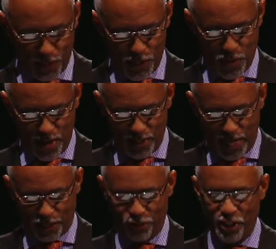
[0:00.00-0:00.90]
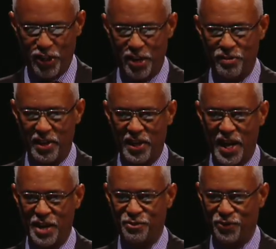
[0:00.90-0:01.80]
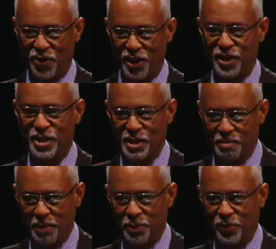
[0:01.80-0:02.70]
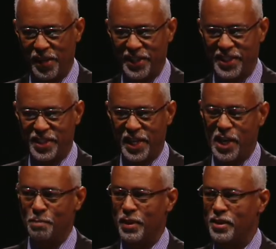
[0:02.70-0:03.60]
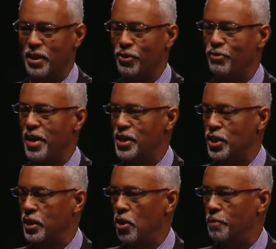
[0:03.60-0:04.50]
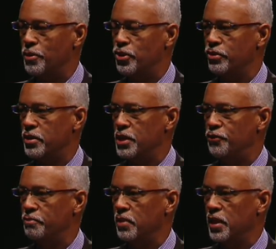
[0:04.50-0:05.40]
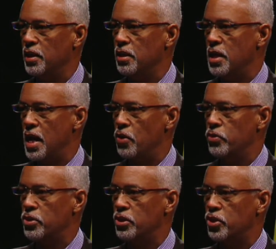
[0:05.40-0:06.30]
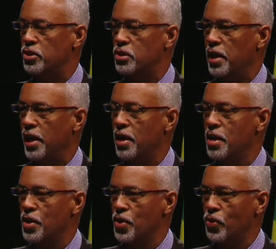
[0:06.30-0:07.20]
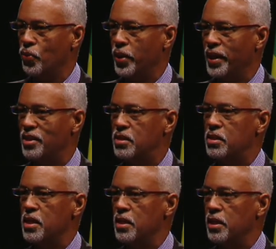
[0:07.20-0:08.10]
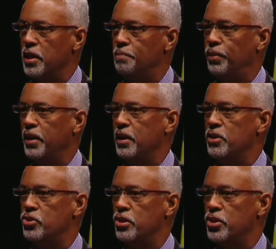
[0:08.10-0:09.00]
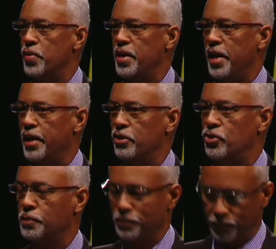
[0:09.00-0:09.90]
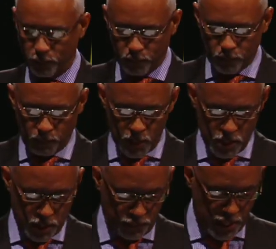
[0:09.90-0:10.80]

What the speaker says: UN Secretary General Envoy may be willing to take up, but it's a great opportunity for me now to just say we are exceedingly pleased in UNAIDS to have